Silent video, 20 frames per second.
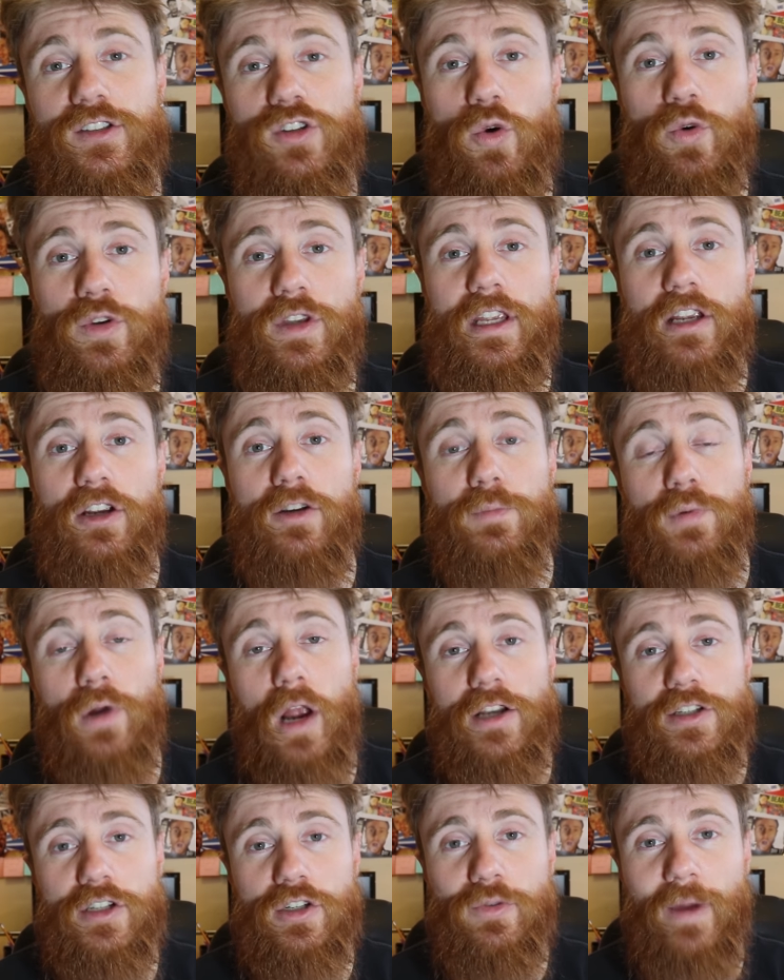his own Beard
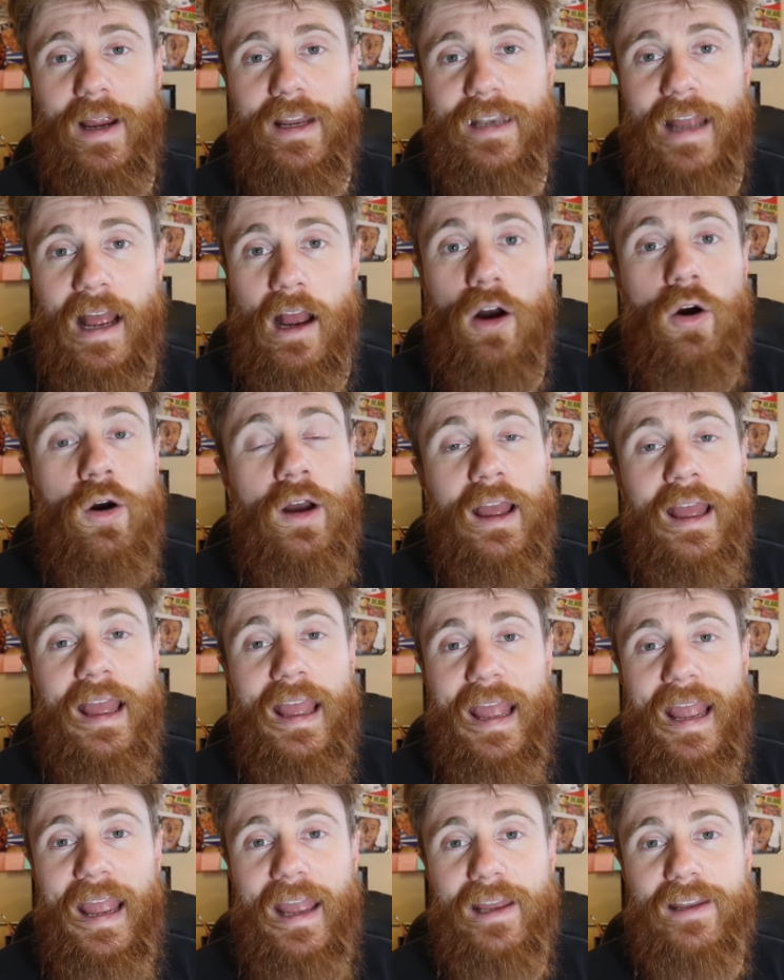project right now,
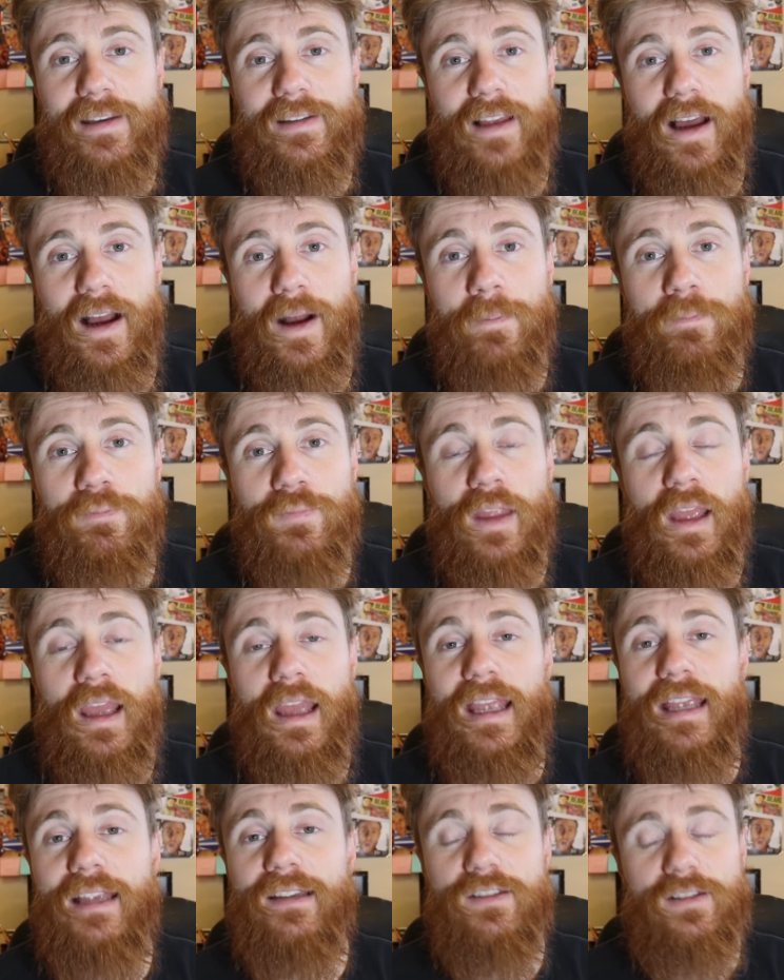and
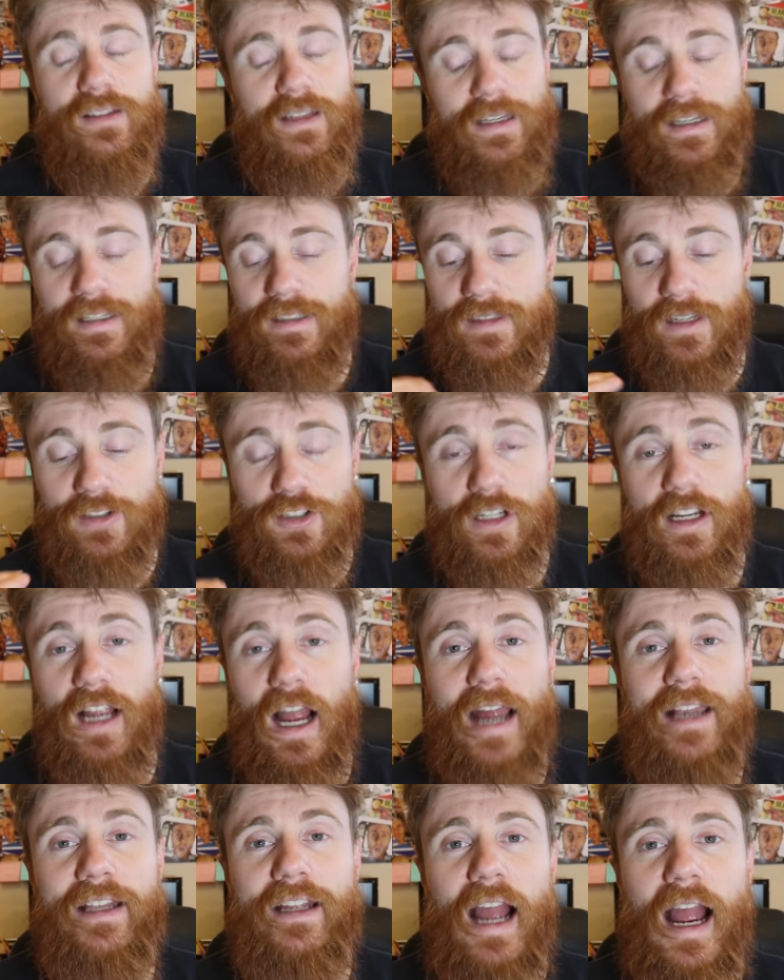he's such a
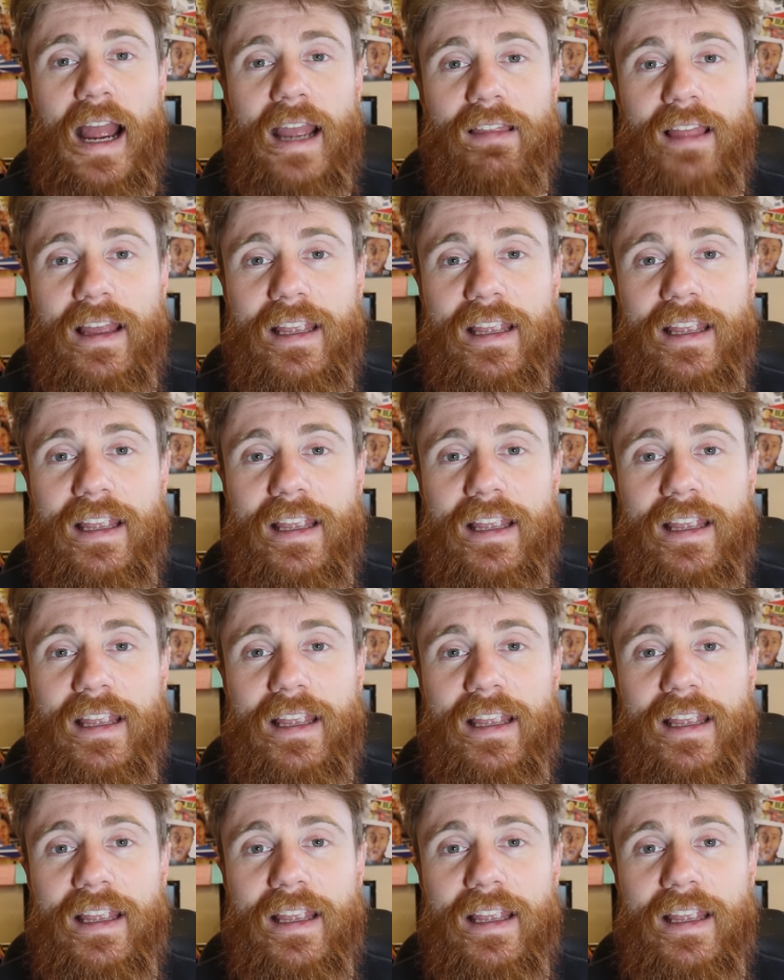kind guy.